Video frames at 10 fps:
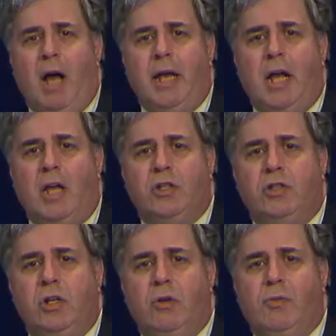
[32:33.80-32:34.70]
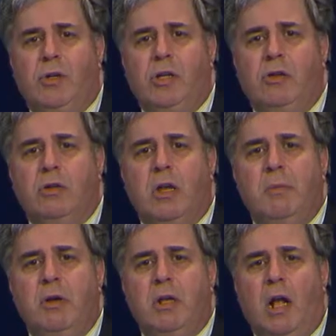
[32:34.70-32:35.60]
Guy Cosentino for
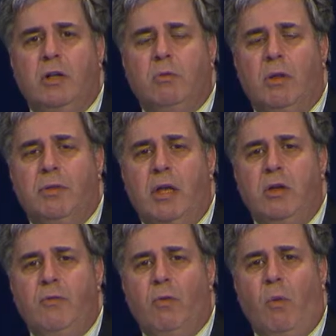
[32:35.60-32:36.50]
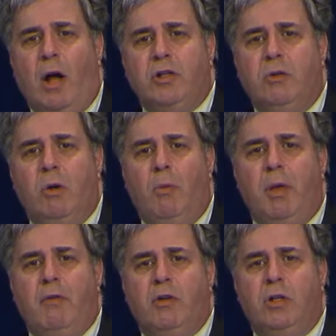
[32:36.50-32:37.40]
Community College. We want to thank you for watching. We
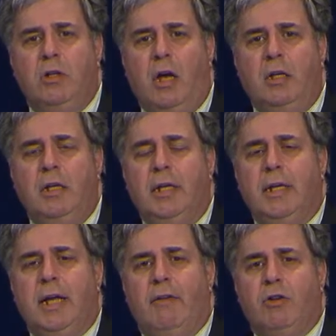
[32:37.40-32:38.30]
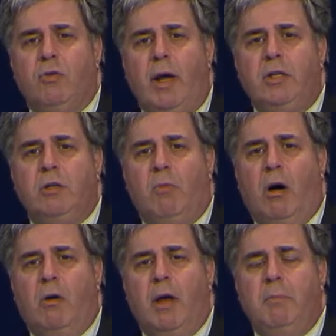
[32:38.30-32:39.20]
hope you have a good night. Have a great
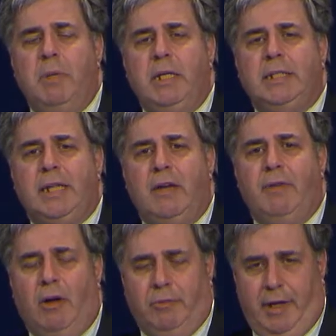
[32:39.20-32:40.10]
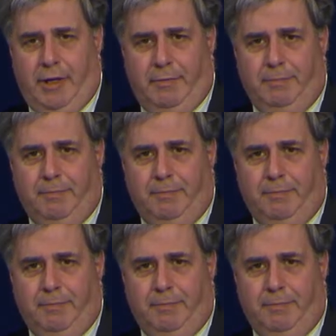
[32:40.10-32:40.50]
tomorrow and be safe out there.